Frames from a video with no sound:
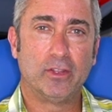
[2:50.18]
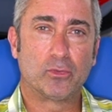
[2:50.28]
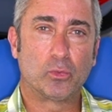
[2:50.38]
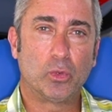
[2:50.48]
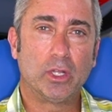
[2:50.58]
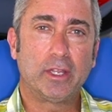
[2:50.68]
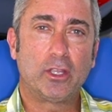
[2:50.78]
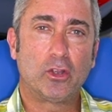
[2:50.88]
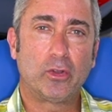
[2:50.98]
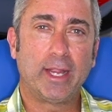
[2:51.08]
this really
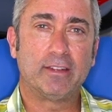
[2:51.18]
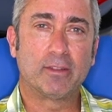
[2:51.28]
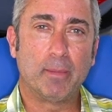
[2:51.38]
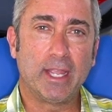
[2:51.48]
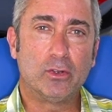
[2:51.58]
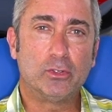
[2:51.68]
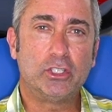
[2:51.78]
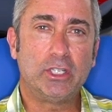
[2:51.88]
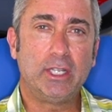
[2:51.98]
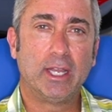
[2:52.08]
creates some
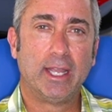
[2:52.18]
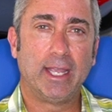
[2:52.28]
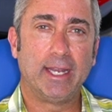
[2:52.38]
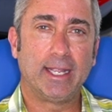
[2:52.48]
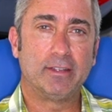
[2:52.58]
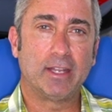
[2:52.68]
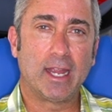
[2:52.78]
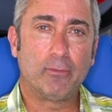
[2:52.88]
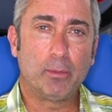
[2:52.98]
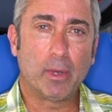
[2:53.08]
energy, and it gets
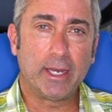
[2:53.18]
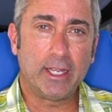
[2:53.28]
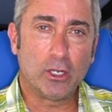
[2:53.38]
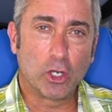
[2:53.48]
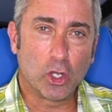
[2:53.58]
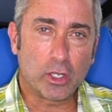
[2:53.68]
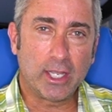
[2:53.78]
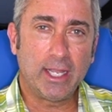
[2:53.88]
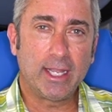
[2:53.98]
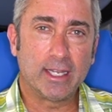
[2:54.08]
everybody
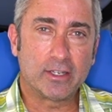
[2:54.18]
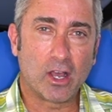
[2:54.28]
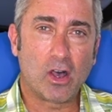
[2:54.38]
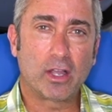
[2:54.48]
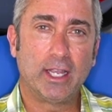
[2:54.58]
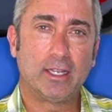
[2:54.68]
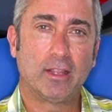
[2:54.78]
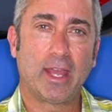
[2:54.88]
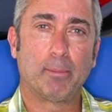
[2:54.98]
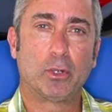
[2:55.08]
looking and talking
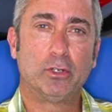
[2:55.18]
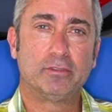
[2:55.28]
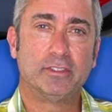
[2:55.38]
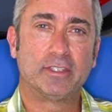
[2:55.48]
to that person